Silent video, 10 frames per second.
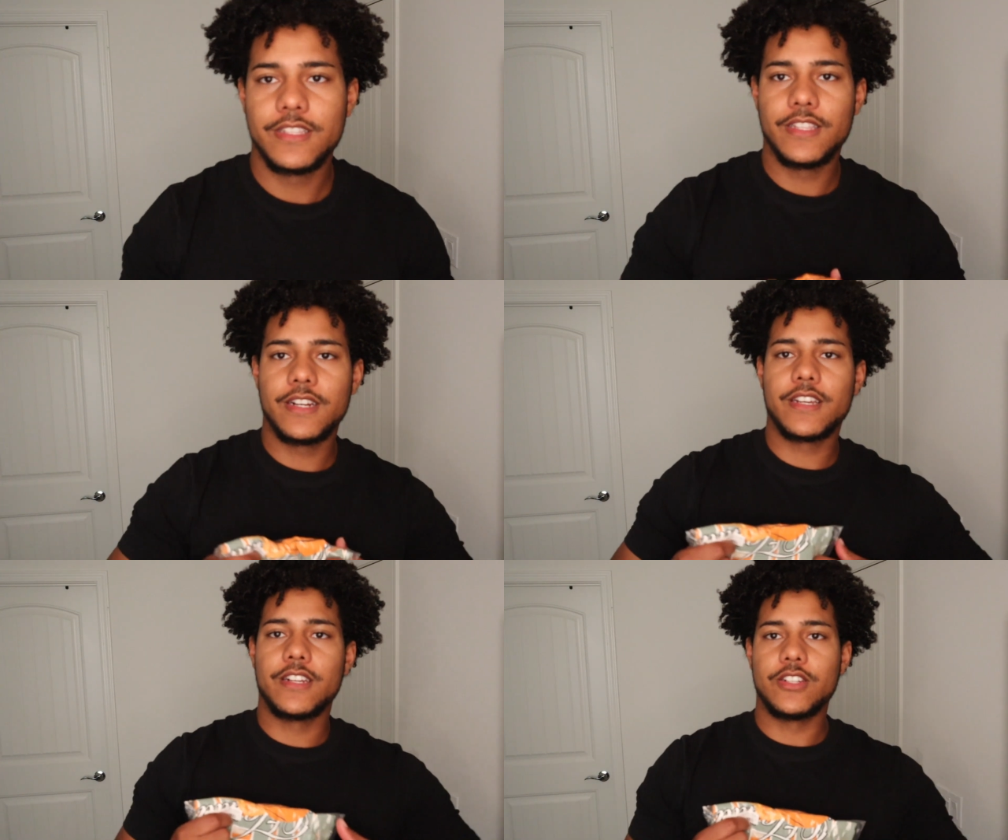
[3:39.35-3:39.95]
And
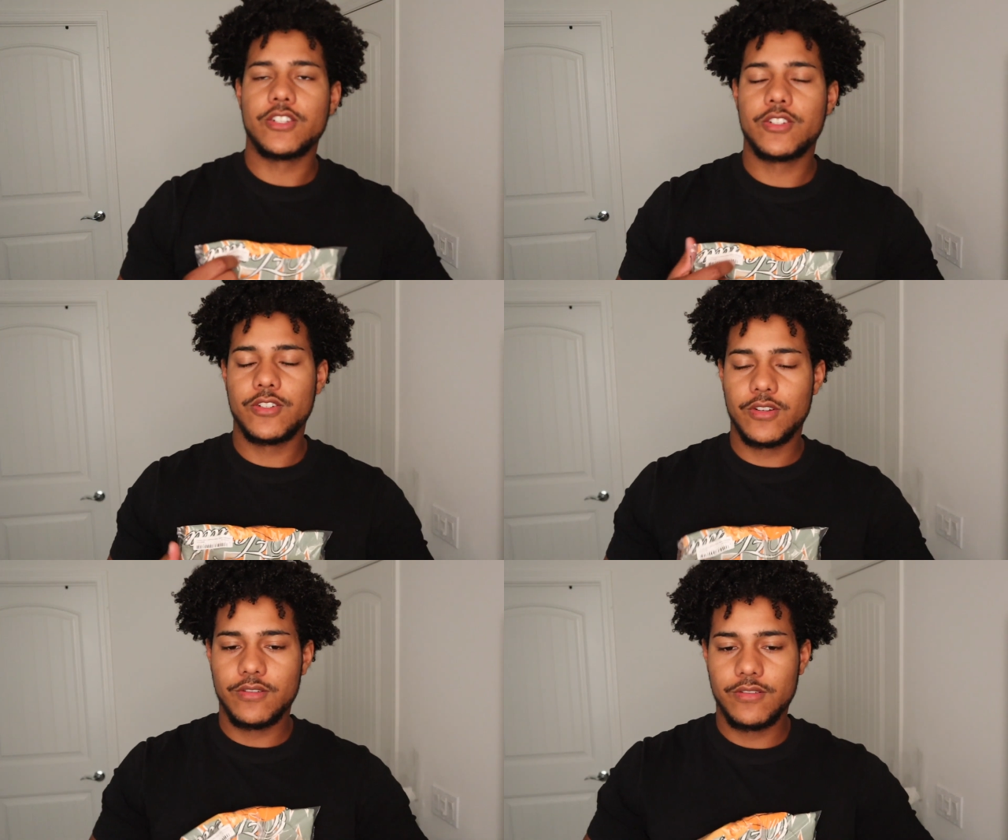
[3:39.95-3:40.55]
I got a
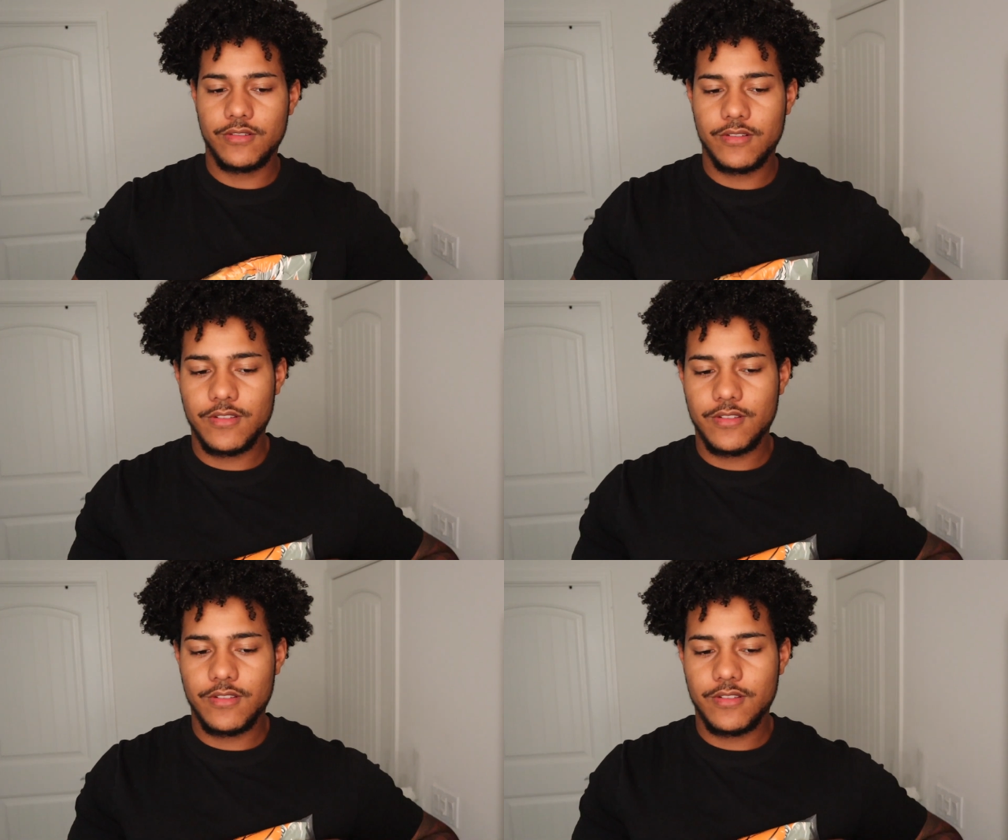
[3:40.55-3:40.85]
shirt,